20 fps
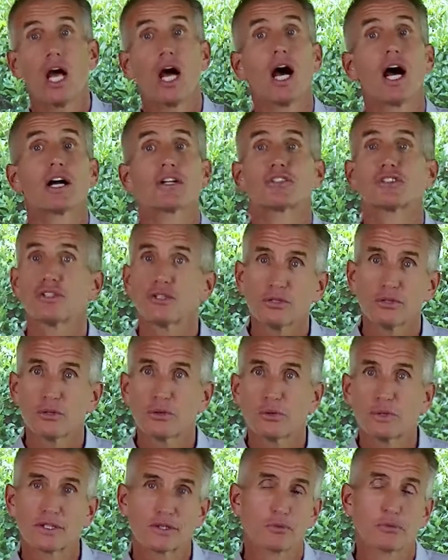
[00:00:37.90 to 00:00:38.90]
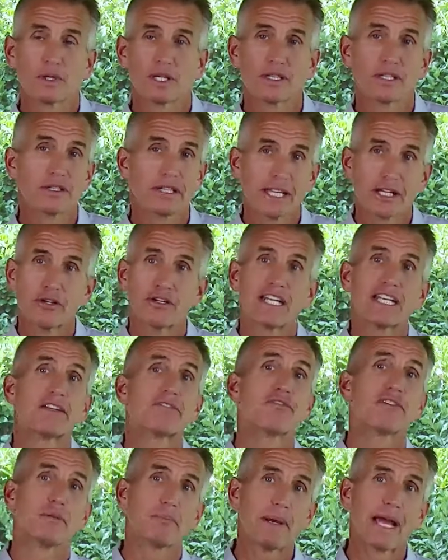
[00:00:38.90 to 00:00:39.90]
A 2 is when the leader needs
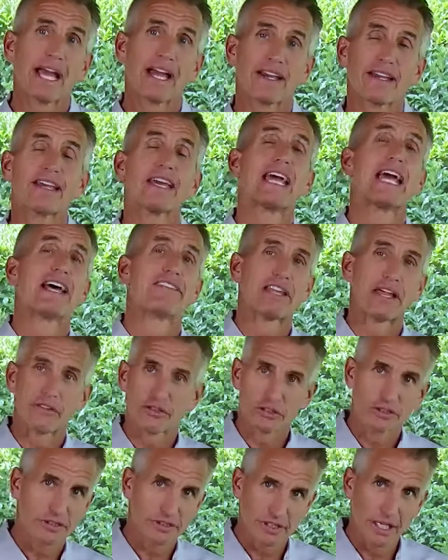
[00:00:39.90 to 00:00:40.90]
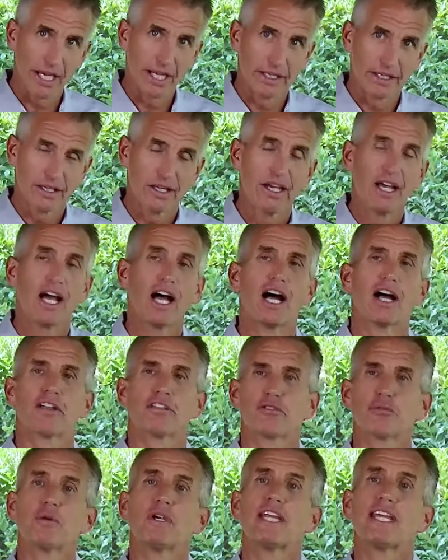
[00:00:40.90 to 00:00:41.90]
feedback and then they'll decide. A
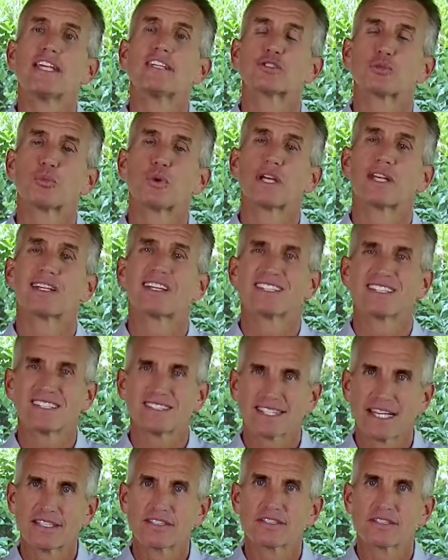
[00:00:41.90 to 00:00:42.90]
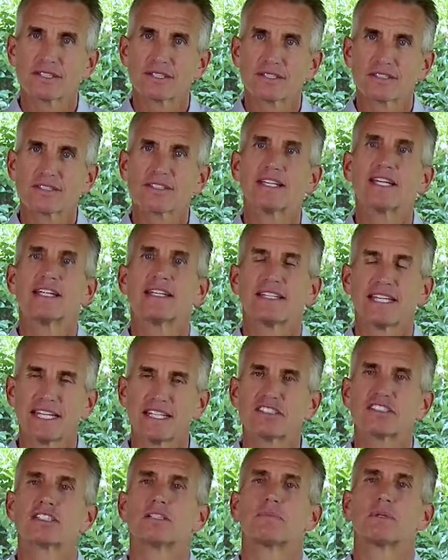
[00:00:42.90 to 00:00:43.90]
3 is when consensus
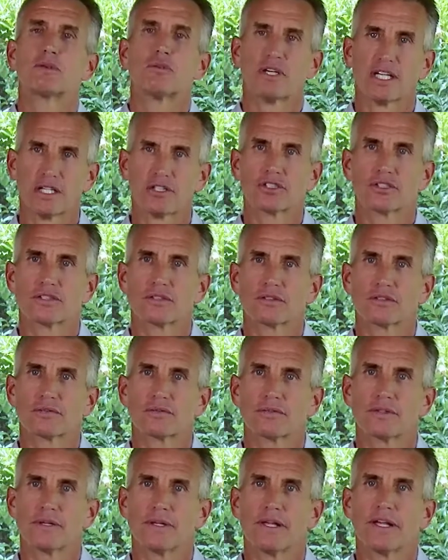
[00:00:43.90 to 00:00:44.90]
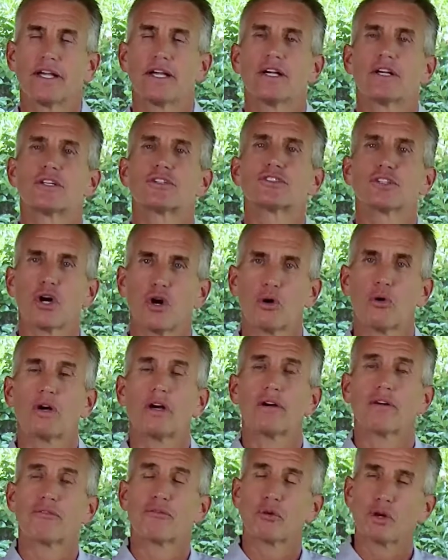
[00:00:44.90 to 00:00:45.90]
needs to be reached. So,
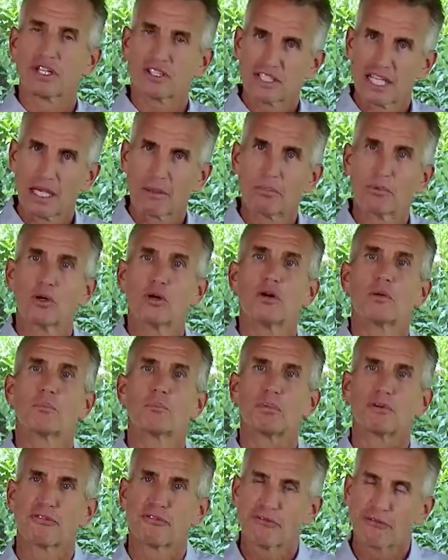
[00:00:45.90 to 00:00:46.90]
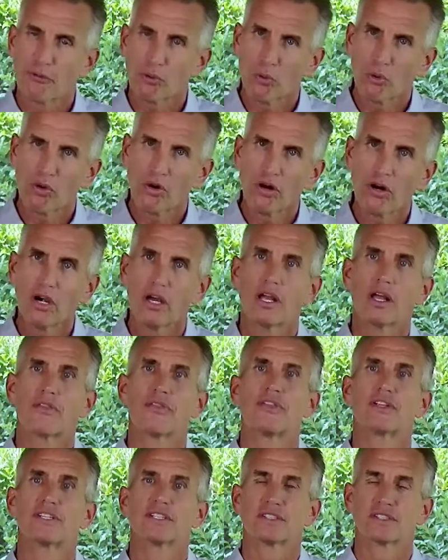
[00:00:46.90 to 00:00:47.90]
for example, before
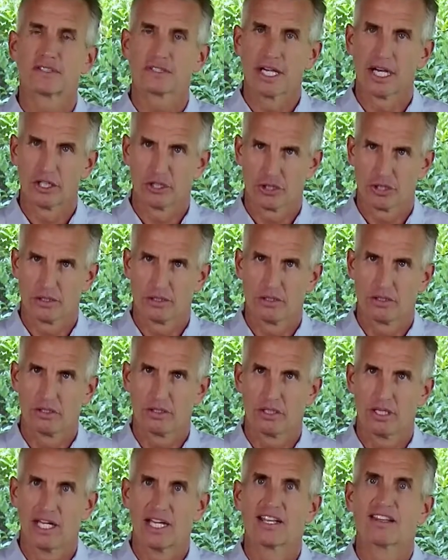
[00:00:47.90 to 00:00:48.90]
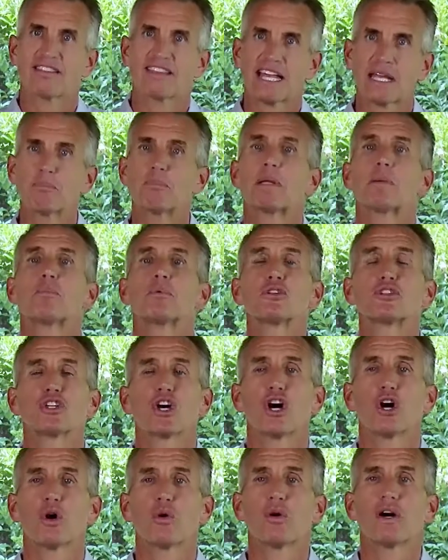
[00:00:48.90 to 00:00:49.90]
the discussion, let people
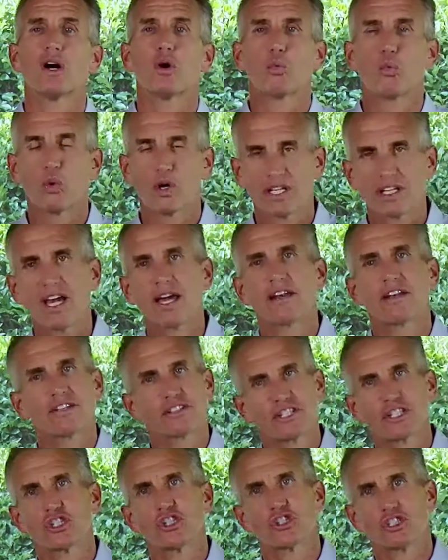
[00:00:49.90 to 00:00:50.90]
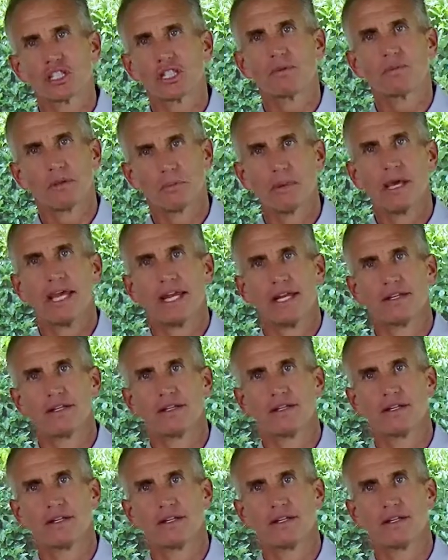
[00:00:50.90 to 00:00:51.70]
know what kind of decision is going to be made.